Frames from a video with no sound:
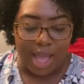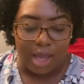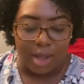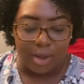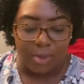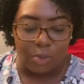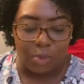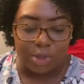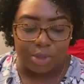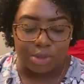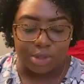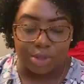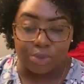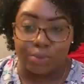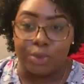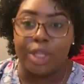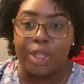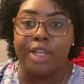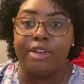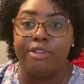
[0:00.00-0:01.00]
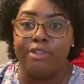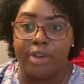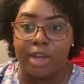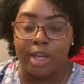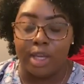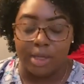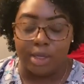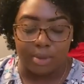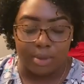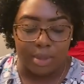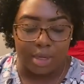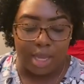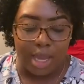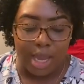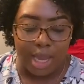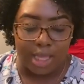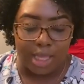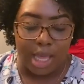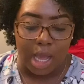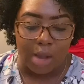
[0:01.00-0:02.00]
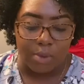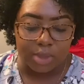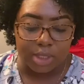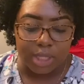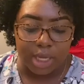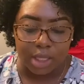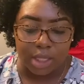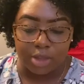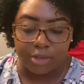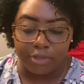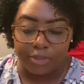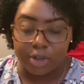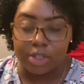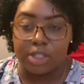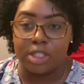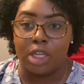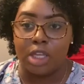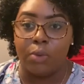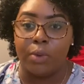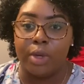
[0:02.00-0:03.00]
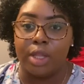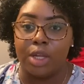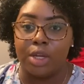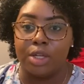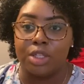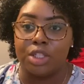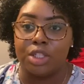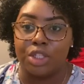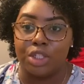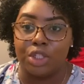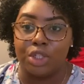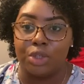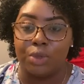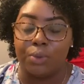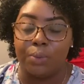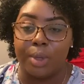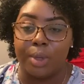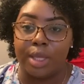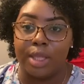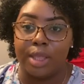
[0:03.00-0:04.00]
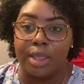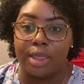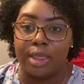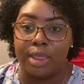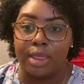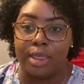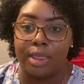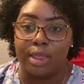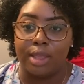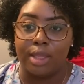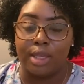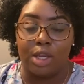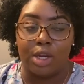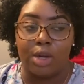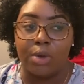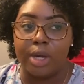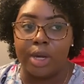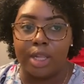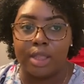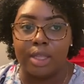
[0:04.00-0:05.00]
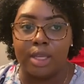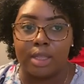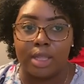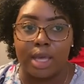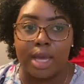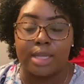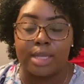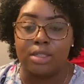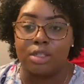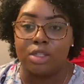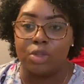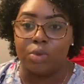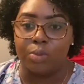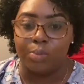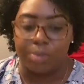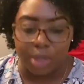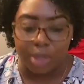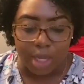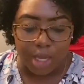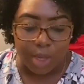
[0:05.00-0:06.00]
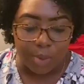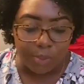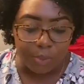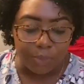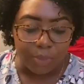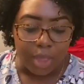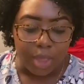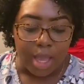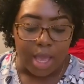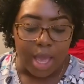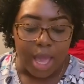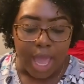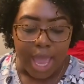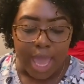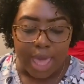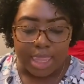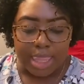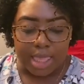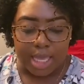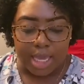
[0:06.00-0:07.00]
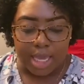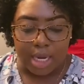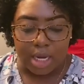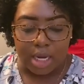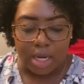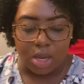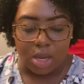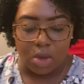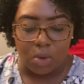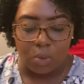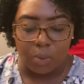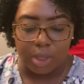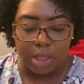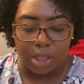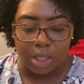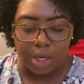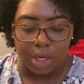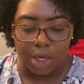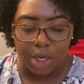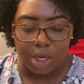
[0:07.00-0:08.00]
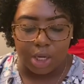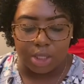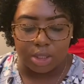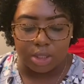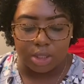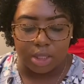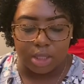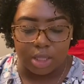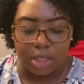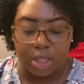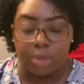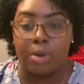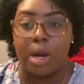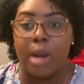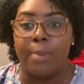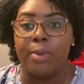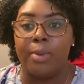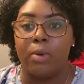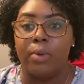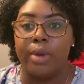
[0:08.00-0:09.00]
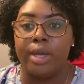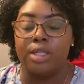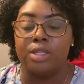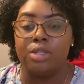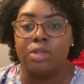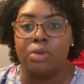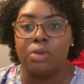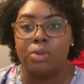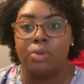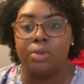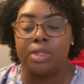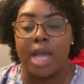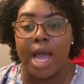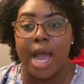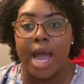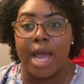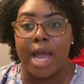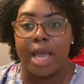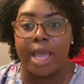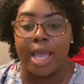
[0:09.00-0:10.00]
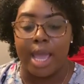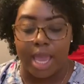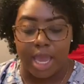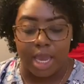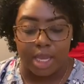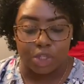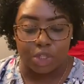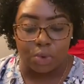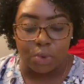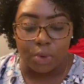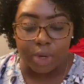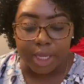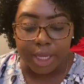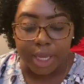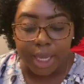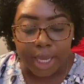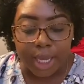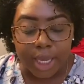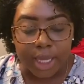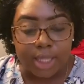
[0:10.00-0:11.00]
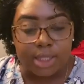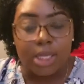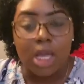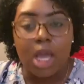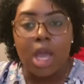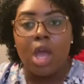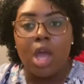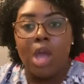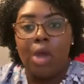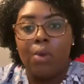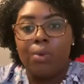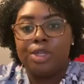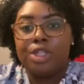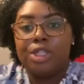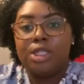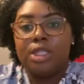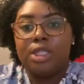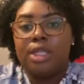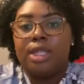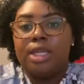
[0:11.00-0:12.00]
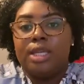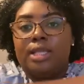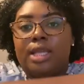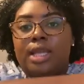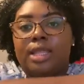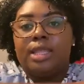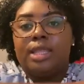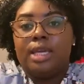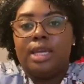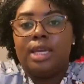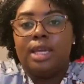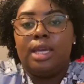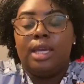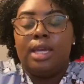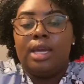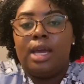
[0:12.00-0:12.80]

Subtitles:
which was really fun. And that was like the first thing we learned to do with, you know, anything that has to do with blood. And then we learned the proper way to tie a tourniquet, which is the thing that they